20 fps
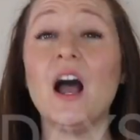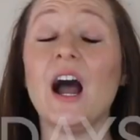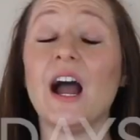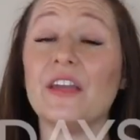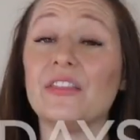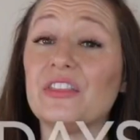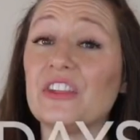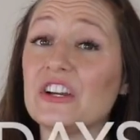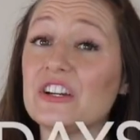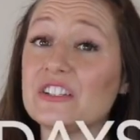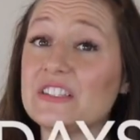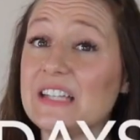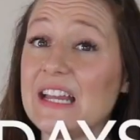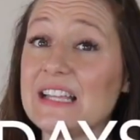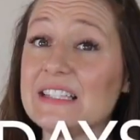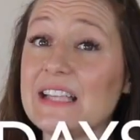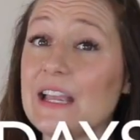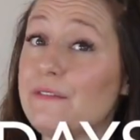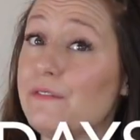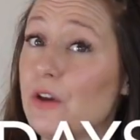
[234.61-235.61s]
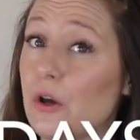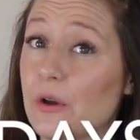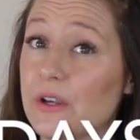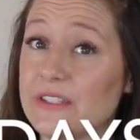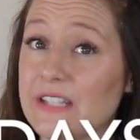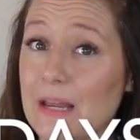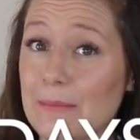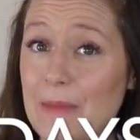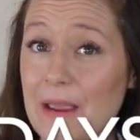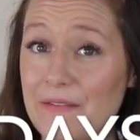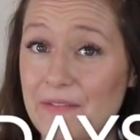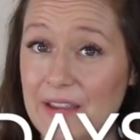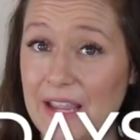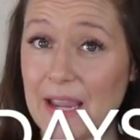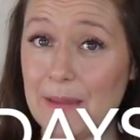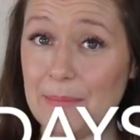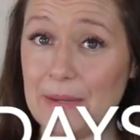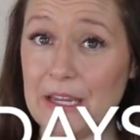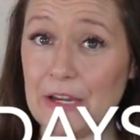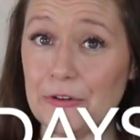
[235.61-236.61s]
On Thursdays, I focus on my
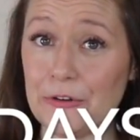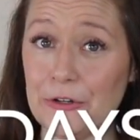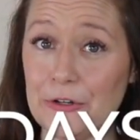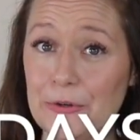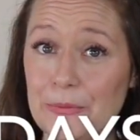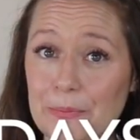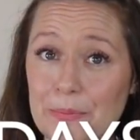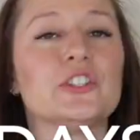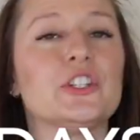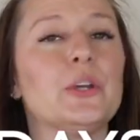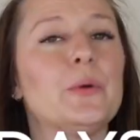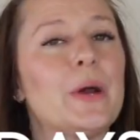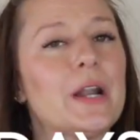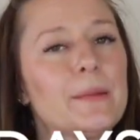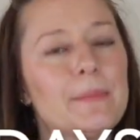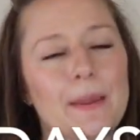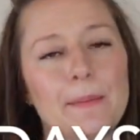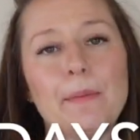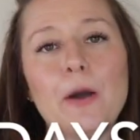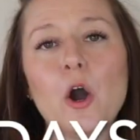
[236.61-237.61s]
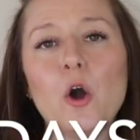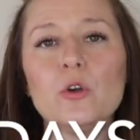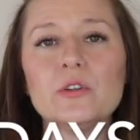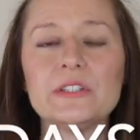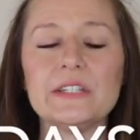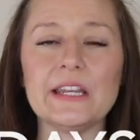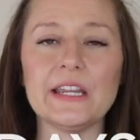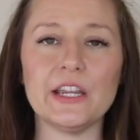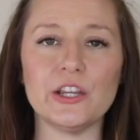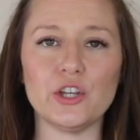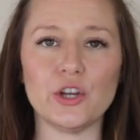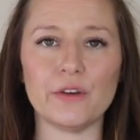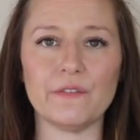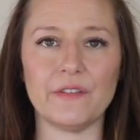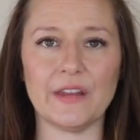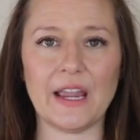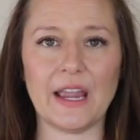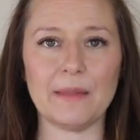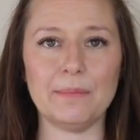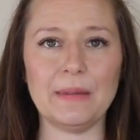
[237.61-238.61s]
VIP group. So you want to be posting in your
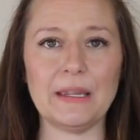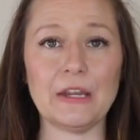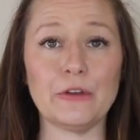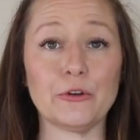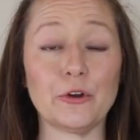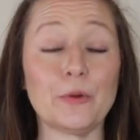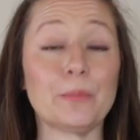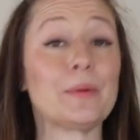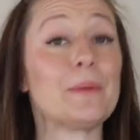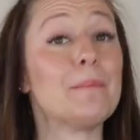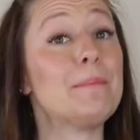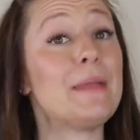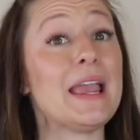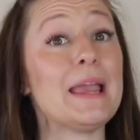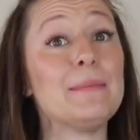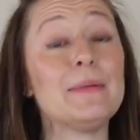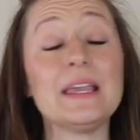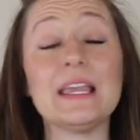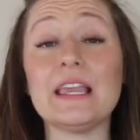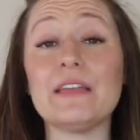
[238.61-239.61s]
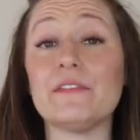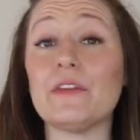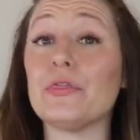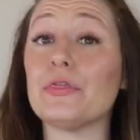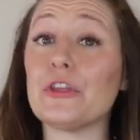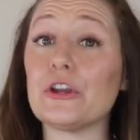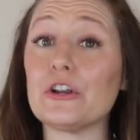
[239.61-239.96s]
VIP group. Maybe even